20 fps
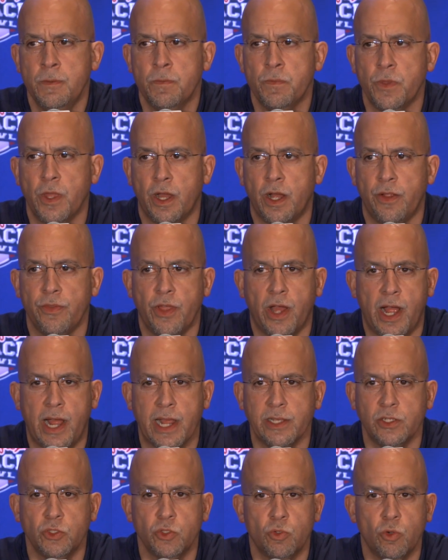The the
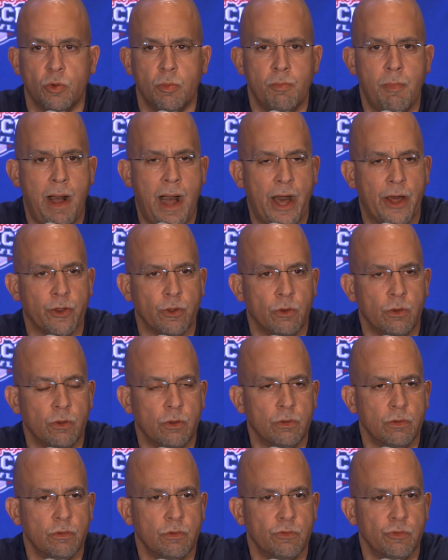high school
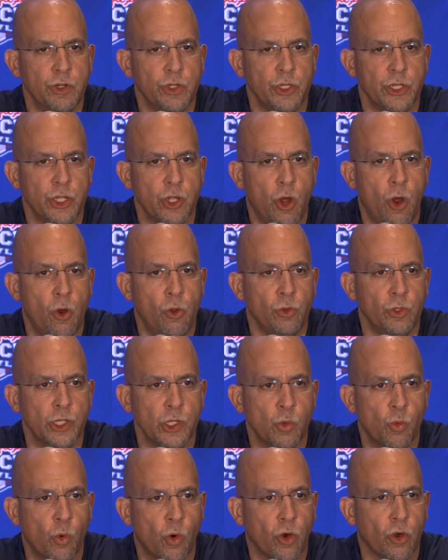model really only
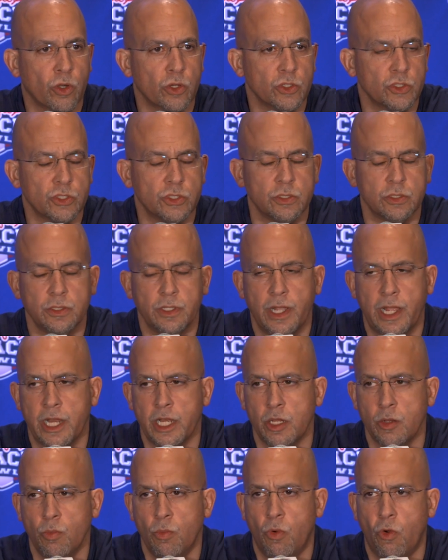works
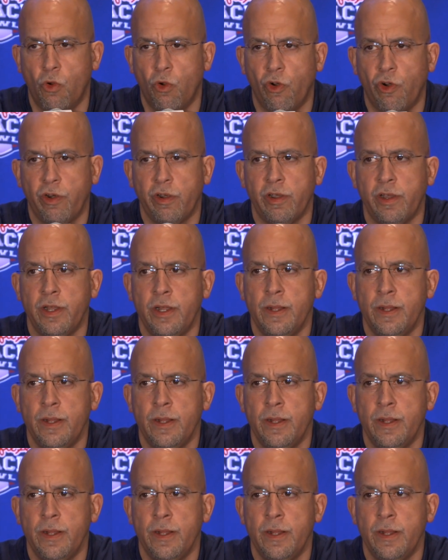anymore